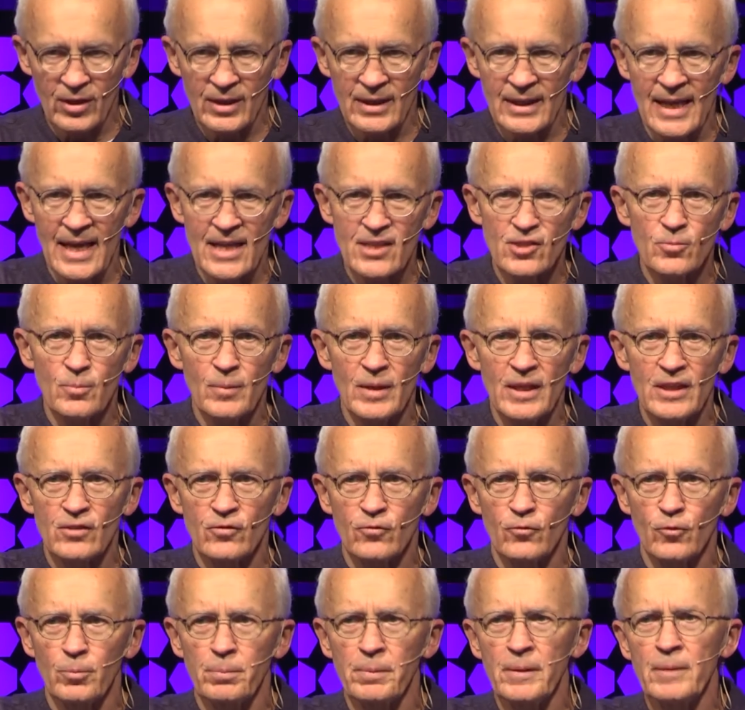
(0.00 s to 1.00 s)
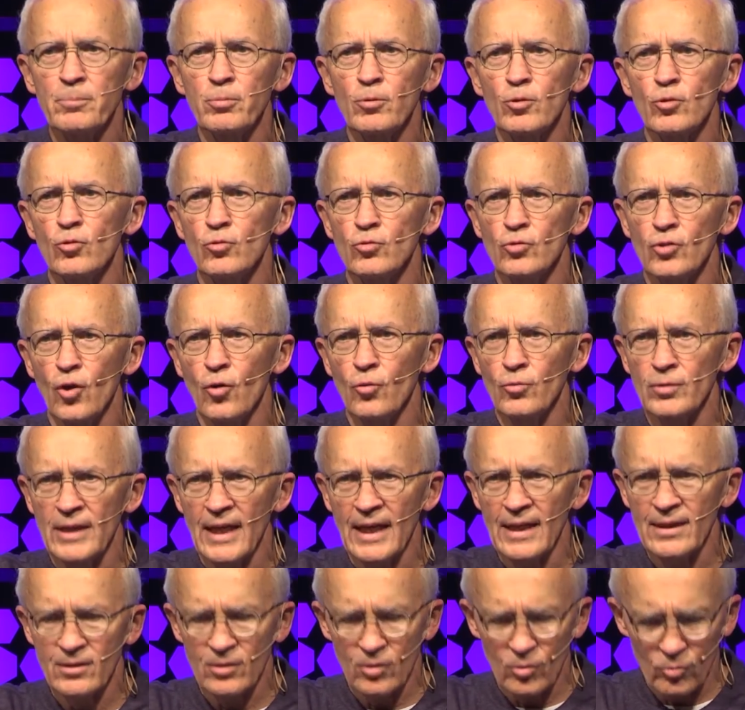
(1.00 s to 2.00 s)
our classmates, for people who
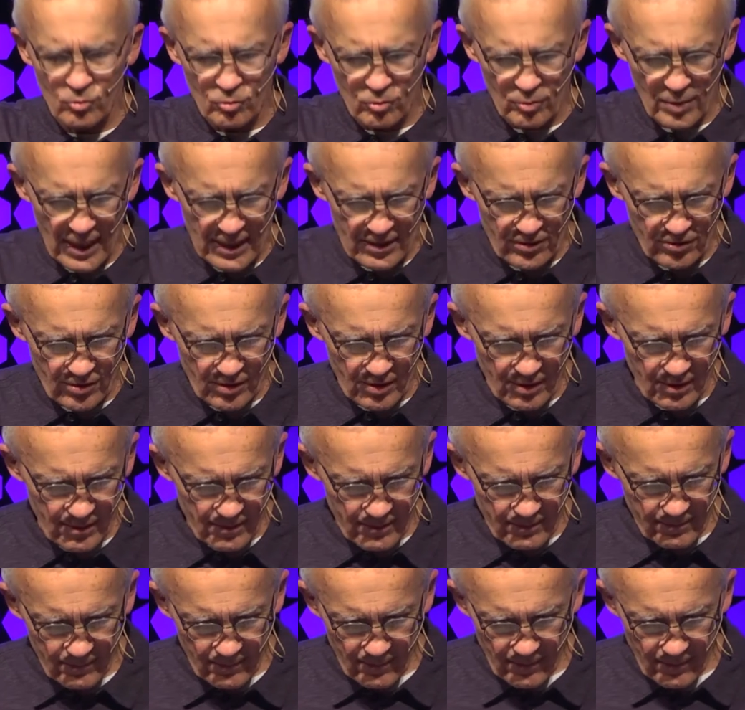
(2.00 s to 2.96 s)
don't yet know Christ.